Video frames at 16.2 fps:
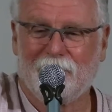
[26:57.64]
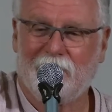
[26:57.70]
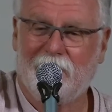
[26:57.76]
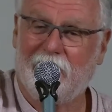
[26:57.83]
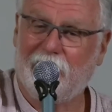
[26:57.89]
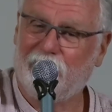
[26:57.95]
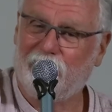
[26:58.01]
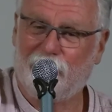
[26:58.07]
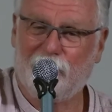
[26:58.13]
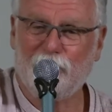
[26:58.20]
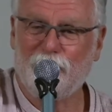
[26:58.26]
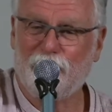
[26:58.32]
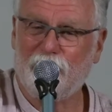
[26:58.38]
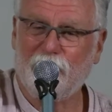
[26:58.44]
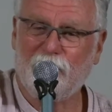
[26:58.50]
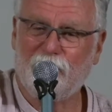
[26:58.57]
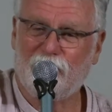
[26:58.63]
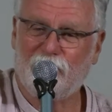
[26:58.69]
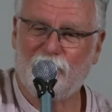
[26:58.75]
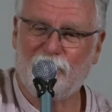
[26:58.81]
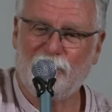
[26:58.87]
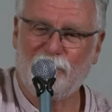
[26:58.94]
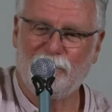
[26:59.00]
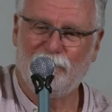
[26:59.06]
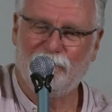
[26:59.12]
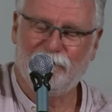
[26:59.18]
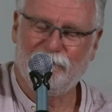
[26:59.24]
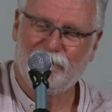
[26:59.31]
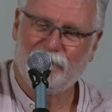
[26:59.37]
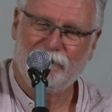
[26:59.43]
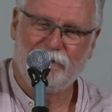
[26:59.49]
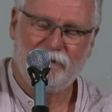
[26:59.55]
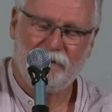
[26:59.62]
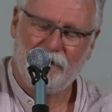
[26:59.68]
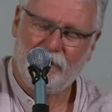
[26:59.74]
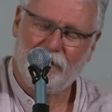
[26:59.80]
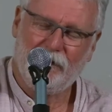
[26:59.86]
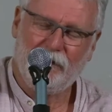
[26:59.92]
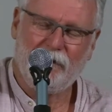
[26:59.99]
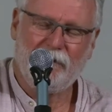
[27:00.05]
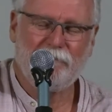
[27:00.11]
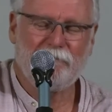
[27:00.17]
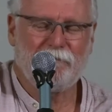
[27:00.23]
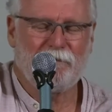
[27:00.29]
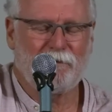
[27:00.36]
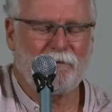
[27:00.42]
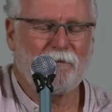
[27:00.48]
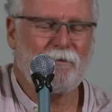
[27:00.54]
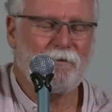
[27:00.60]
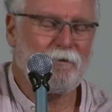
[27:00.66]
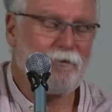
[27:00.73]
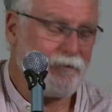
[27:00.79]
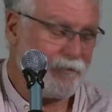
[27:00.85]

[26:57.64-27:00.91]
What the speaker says: I don't think so anymore.